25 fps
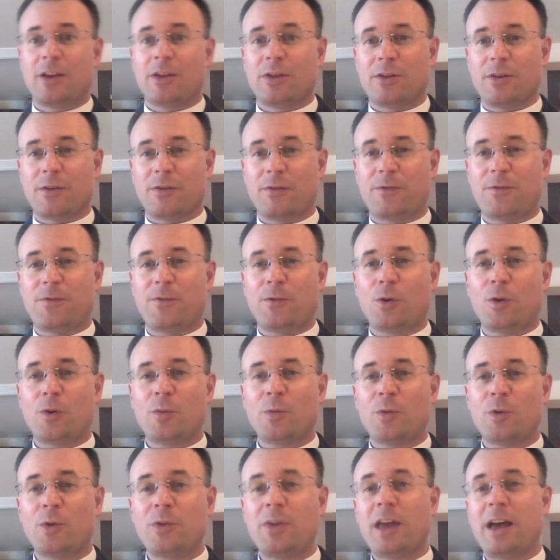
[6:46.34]
The full
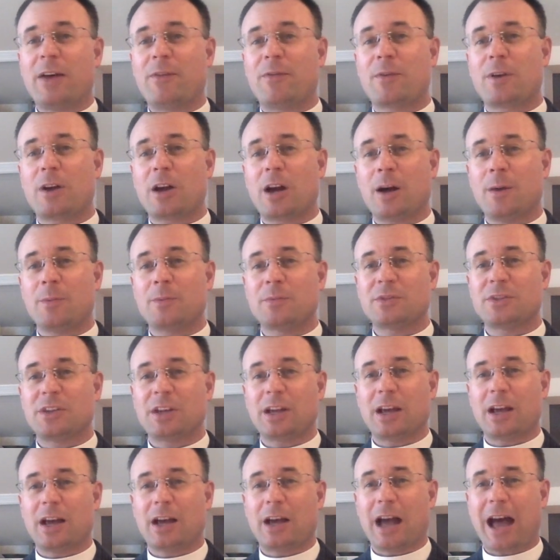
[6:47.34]
moon that comes
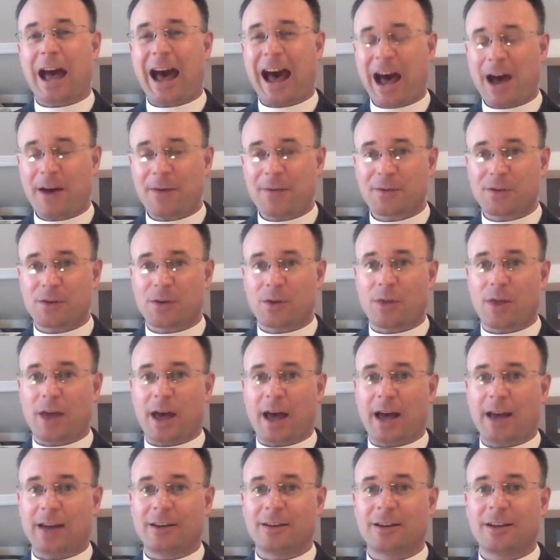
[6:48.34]
after
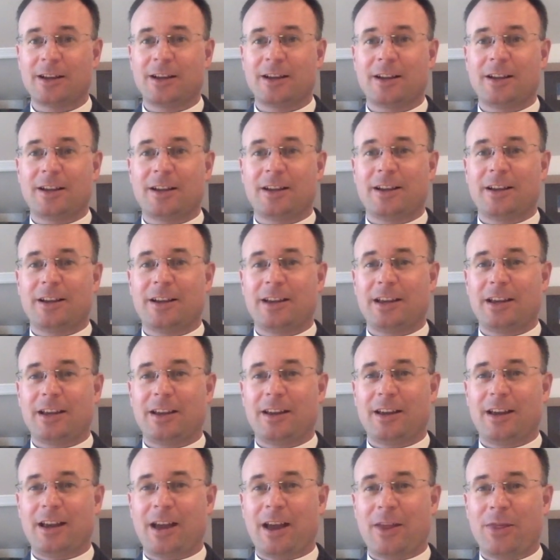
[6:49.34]
that,
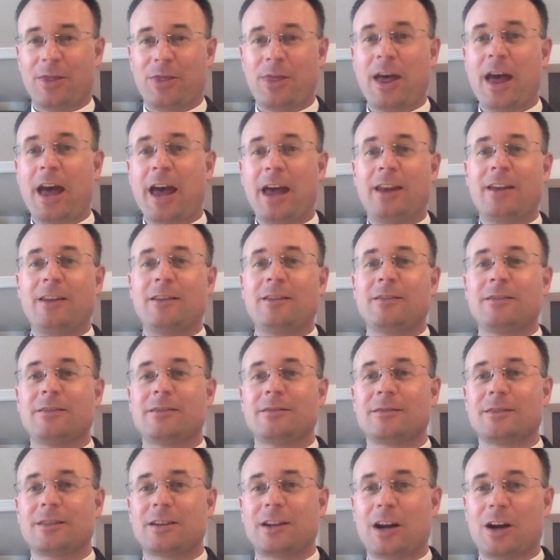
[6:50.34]
and then
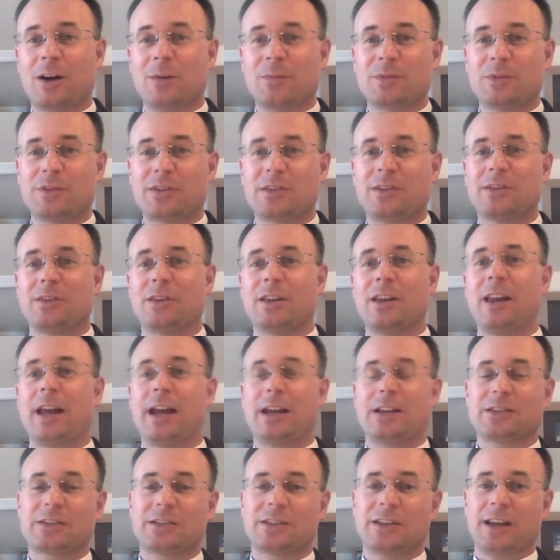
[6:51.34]
comes the
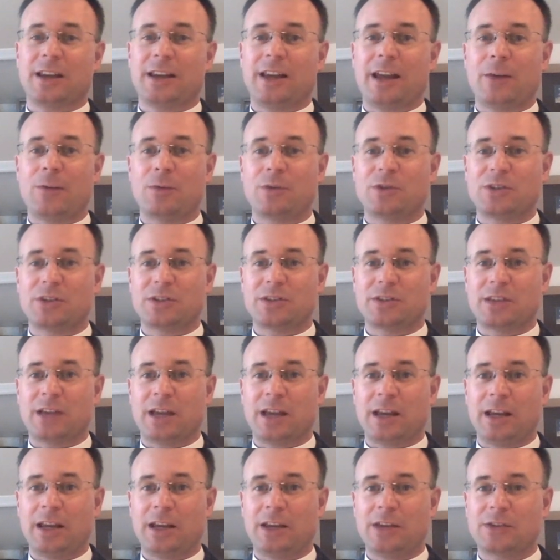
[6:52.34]
next Sunday, which is
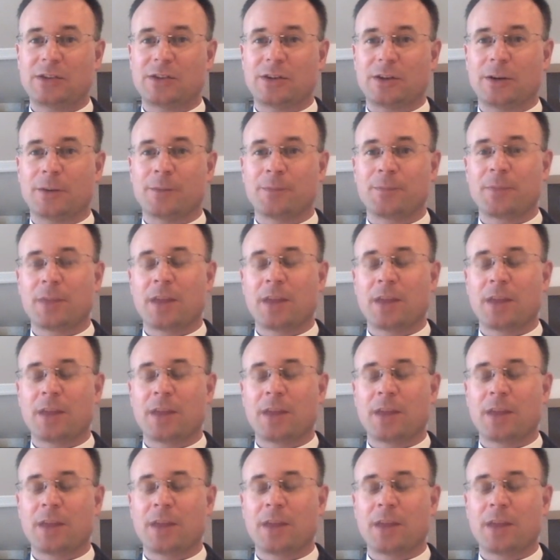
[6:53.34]
then Easter.